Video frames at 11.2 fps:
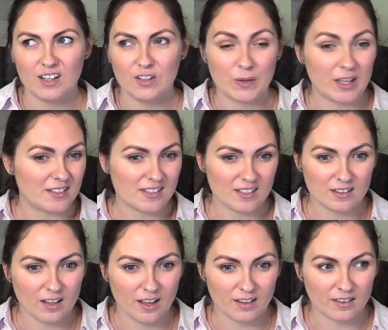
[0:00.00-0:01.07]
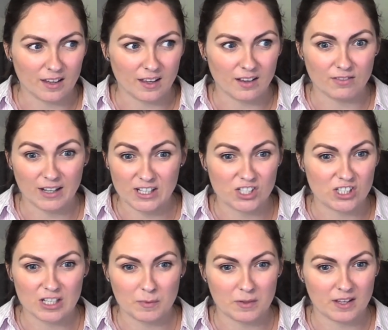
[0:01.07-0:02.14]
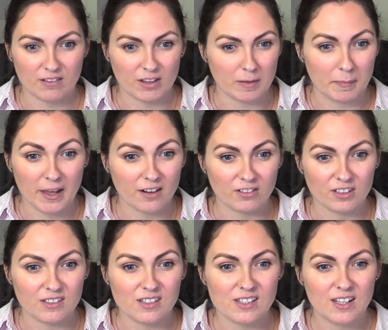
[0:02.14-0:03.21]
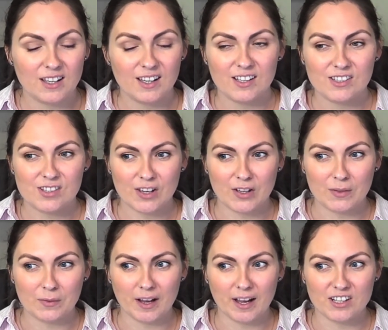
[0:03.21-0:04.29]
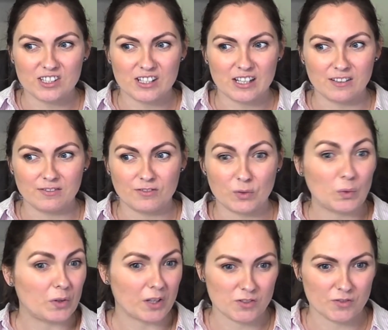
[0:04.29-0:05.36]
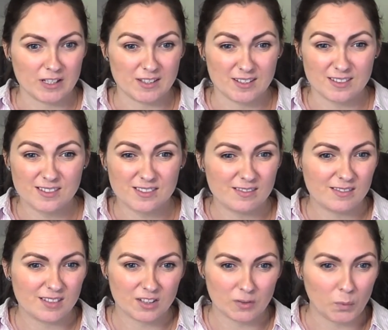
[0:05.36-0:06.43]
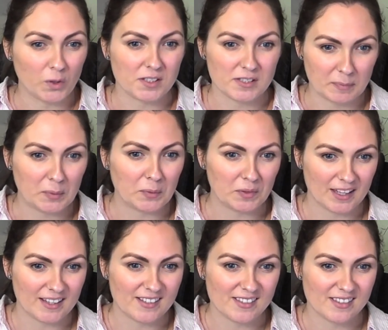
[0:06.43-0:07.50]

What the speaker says: your kids and their relationship with their other parents. So actually, for all those reasons, you want to support this,